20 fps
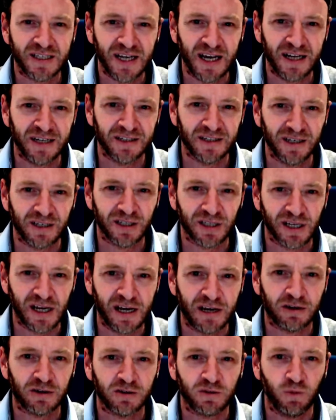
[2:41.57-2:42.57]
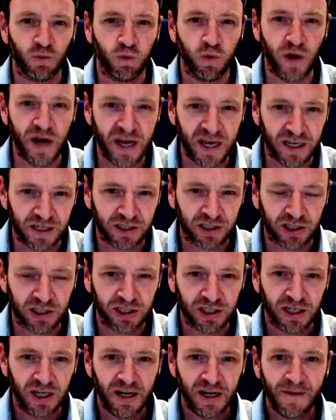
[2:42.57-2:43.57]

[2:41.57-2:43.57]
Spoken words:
Angeles Lakers wish